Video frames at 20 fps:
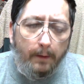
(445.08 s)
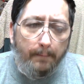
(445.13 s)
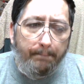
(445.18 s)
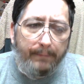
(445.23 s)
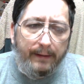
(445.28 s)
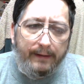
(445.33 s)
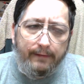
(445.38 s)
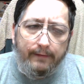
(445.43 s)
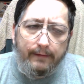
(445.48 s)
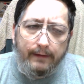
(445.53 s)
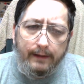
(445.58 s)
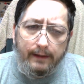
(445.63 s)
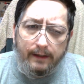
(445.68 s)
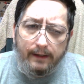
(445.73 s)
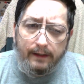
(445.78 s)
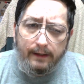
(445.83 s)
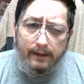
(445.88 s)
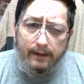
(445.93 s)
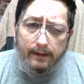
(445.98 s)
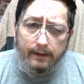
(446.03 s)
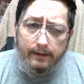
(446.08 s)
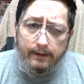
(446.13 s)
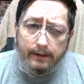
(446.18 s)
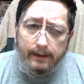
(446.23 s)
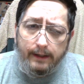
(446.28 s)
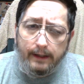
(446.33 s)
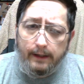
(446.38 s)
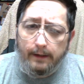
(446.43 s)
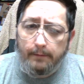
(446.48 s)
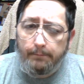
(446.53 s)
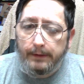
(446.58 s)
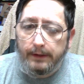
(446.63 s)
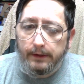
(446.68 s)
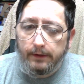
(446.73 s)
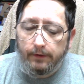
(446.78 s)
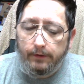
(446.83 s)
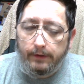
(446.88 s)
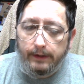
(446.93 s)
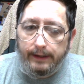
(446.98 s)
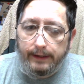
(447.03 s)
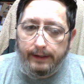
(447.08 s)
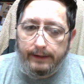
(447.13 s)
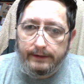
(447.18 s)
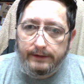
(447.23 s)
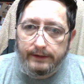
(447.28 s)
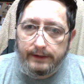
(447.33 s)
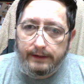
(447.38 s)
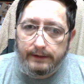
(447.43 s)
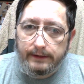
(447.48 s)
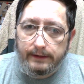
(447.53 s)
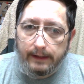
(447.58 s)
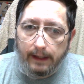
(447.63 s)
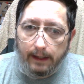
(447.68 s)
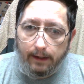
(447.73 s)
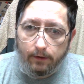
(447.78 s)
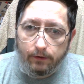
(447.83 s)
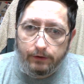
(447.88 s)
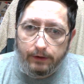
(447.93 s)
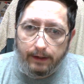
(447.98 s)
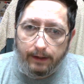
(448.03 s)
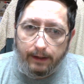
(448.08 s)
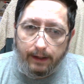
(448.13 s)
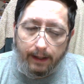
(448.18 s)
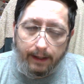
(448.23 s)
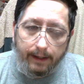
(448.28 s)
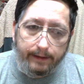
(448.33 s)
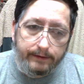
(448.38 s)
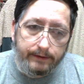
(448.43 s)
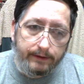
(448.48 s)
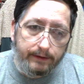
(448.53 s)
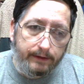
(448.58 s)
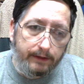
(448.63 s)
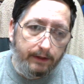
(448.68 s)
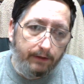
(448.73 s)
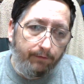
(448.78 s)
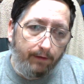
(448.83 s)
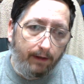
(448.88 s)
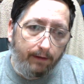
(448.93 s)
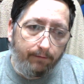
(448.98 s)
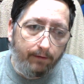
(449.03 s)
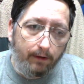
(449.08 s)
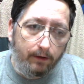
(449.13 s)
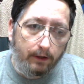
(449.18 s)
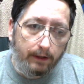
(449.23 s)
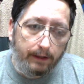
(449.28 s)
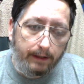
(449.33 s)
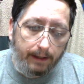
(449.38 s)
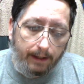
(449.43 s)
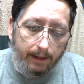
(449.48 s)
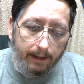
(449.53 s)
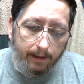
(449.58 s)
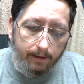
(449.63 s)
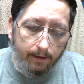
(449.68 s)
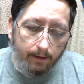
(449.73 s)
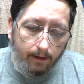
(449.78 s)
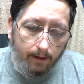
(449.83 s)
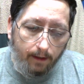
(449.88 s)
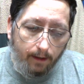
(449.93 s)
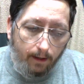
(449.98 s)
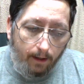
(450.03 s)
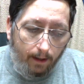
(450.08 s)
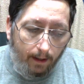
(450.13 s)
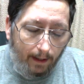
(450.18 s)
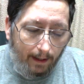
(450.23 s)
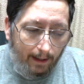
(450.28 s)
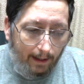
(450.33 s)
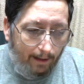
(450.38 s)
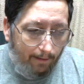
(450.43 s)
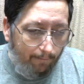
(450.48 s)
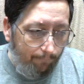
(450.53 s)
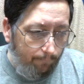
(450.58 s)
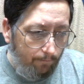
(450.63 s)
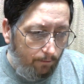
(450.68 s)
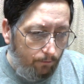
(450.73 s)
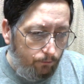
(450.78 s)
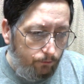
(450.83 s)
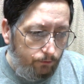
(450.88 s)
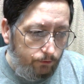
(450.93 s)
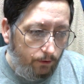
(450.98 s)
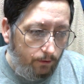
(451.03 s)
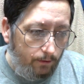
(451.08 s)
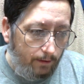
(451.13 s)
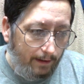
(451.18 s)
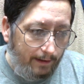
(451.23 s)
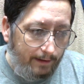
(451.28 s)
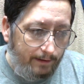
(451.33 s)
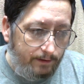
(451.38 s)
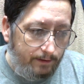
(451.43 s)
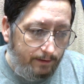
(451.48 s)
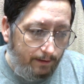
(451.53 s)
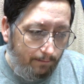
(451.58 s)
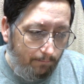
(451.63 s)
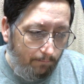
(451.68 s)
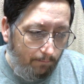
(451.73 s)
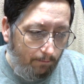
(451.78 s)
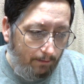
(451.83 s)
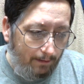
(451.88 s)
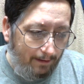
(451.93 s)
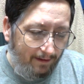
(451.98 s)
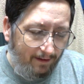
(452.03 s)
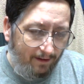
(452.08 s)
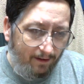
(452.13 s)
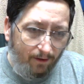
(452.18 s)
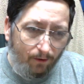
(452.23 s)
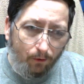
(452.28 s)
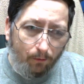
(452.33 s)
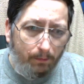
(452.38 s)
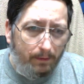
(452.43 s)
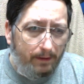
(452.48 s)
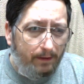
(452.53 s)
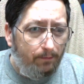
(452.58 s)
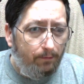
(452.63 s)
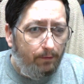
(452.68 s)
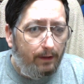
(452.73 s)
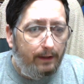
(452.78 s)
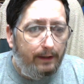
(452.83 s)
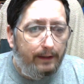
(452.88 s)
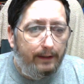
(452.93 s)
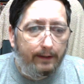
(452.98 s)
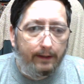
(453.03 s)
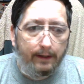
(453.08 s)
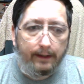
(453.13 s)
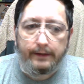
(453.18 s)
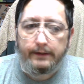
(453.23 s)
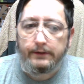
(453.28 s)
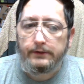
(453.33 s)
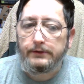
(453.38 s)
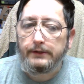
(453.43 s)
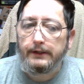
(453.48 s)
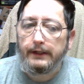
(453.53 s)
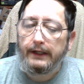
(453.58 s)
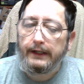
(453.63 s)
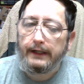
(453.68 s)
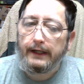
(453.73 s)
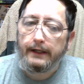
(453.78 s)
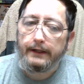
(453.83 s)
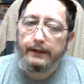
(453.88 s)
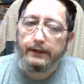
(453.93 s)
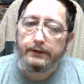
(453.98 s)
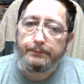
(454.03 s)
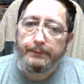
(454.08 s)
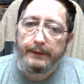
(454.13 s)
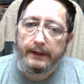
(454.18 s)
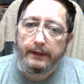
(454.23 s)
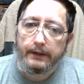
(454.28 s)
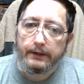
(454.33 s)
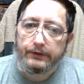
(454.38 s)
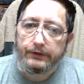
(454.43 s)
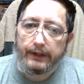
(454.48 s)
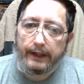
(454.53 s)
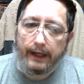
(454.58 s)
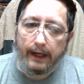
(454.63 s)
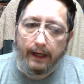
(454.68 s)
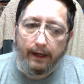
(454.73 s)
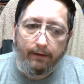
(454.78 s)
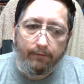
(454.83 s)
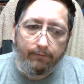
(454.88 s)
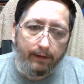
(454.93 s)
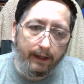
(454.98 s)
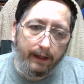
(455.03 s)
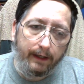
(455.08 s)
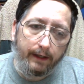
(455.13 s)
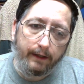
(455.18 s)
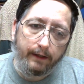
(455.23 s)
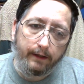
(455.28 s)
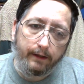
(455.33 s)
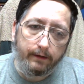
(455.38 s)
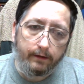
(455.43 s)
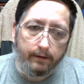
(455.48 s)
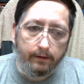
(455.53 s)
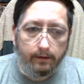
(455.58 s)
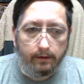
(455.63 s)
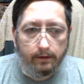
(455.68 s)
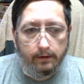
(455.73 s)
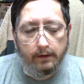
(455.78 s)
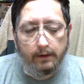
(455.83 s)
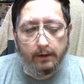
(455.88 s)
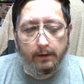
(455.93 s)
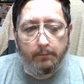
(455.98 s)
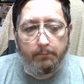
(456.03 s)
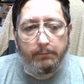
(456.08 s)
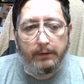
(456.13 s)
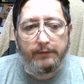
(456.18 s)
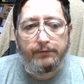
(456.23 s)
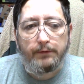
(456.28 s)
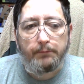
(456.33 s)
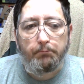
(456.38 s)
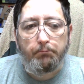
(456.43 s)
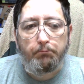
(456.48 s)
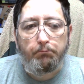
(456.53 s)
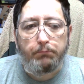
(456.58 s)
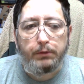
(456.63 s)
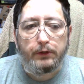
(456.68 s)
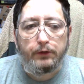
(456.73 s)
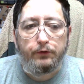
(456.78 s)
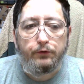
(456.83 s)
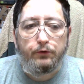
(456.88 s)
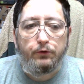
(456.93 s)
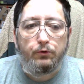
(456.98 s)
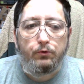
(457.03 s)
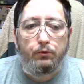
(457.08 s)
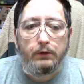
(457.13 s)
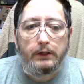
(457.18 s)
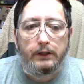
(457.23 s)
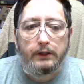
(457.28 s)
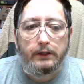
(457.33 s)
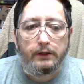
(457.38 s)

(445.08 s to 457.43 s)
But then you get up into the 6000K, 6500K, and those are lights that nobody really likes, and that is because they have a bit of a blue